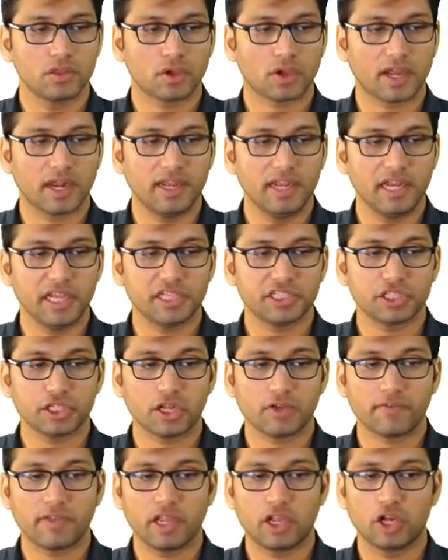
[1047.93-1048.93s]
So
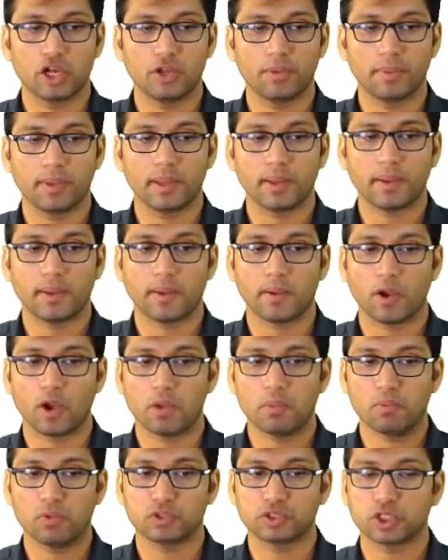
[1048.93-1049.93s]
condition of equilibrium
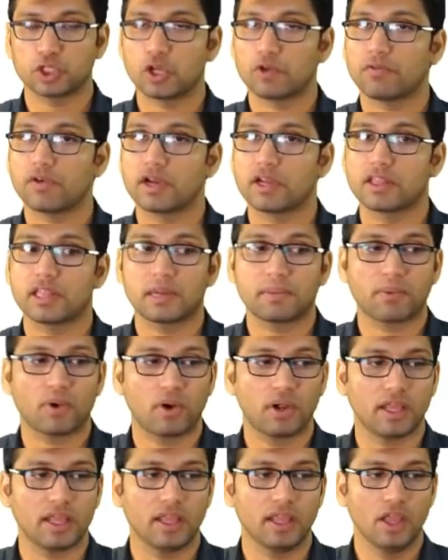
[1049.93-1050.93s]
or motion of a rigid
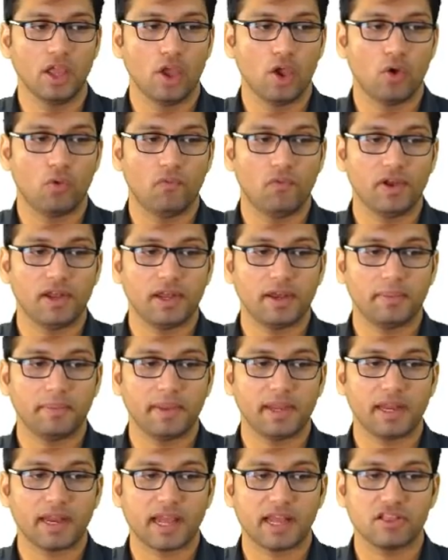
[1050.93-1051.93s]
body will
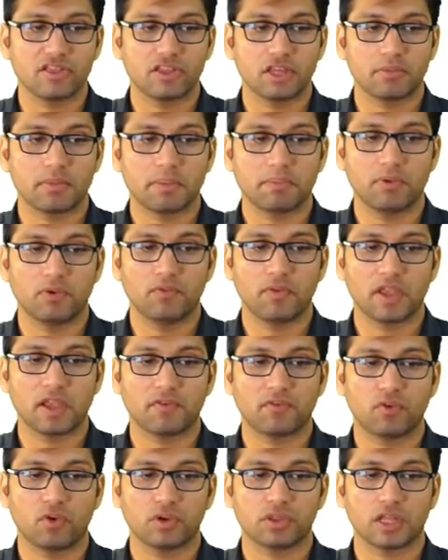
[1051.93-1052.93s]
remain unchanged by moving
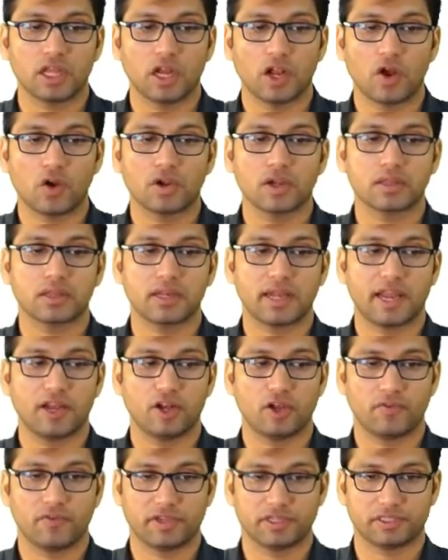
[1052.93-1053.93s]
a force along its
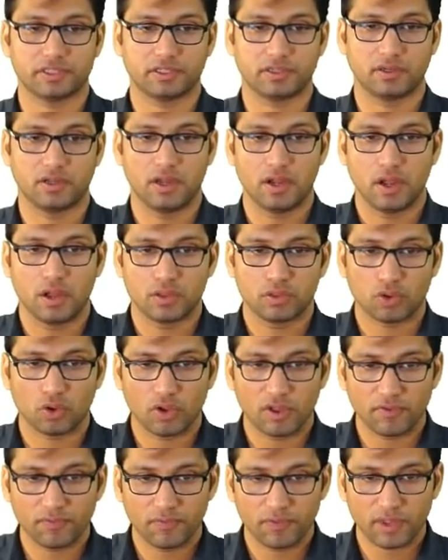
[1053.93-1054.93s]
line of action. So
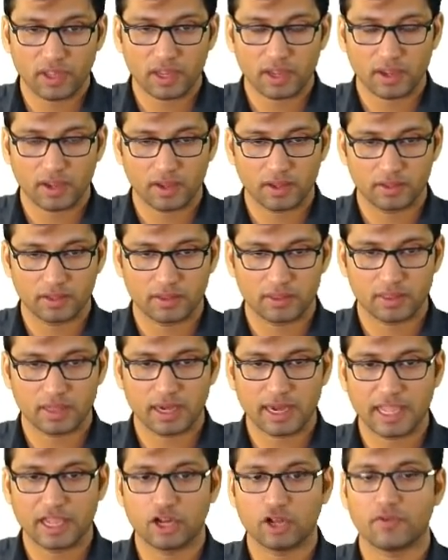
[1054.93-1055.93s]
if this is
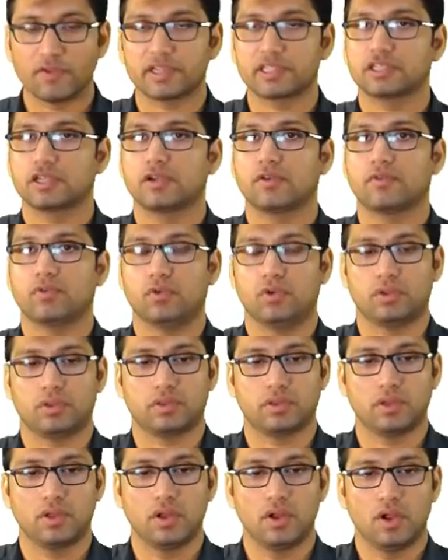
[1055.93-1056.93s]
a line of action of
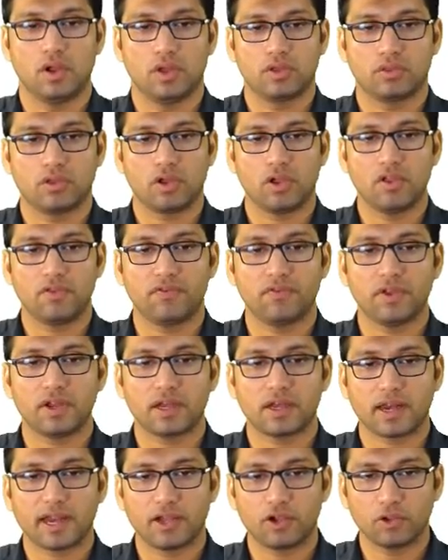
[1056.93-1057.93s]
force. So if
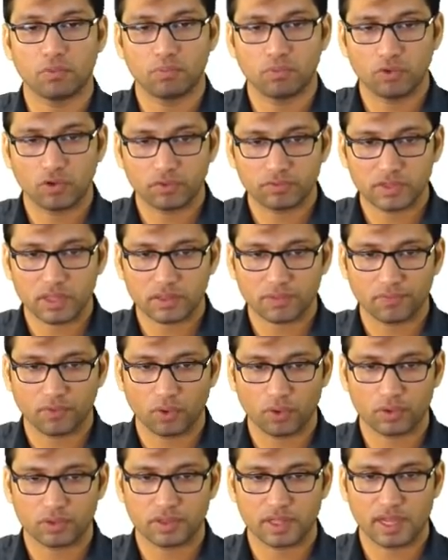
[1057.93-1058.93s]
we try to move this
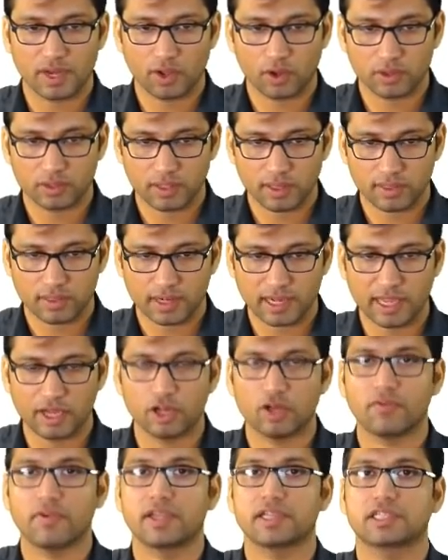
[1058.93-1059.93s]
force along this
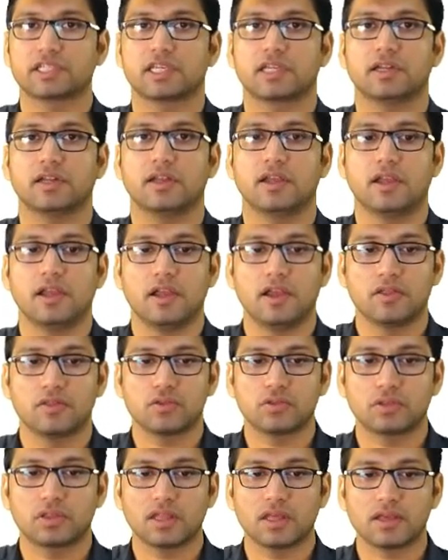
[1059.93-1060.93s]
line of action,
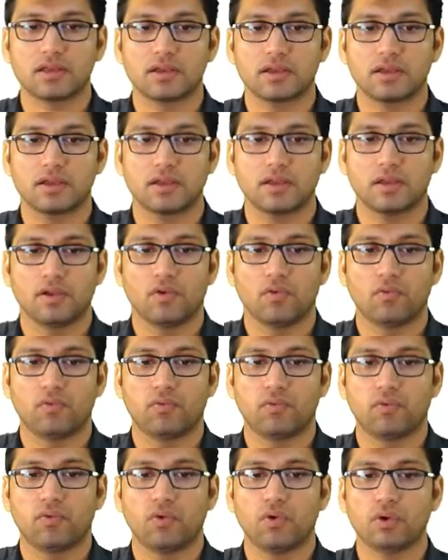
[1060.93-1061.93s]
so the
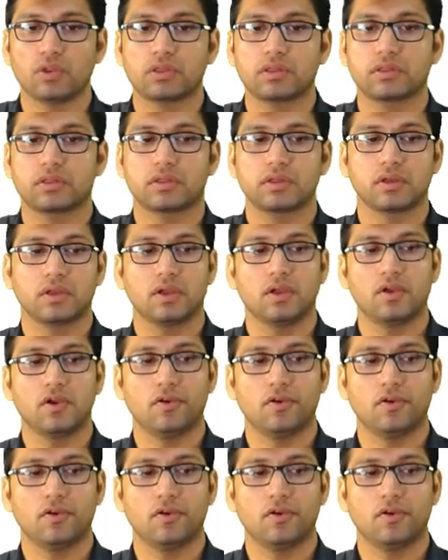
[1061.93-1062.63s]
force